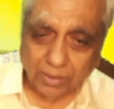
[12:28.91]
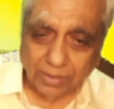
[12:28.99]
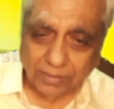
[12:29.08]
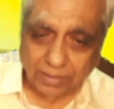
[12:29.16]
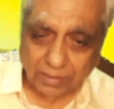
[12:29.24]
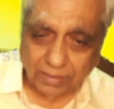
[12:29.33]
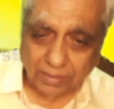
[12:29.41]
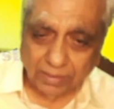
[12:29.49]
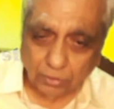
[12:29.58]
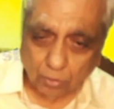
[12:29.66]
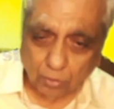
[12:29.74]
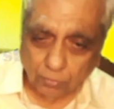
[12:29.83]
That is called
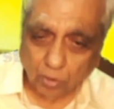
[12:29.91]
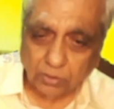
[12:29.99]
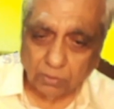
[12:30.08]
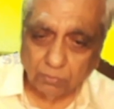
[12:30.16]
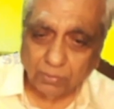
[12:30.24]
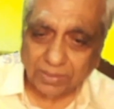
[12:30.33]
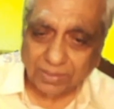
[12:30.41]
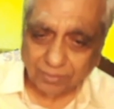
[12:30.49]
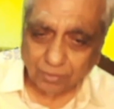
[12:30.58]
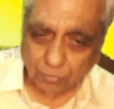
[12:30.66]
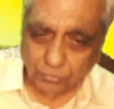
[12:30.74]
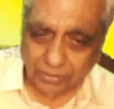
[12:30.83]
falsification
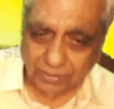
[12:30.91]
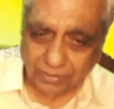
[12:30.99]
of theory.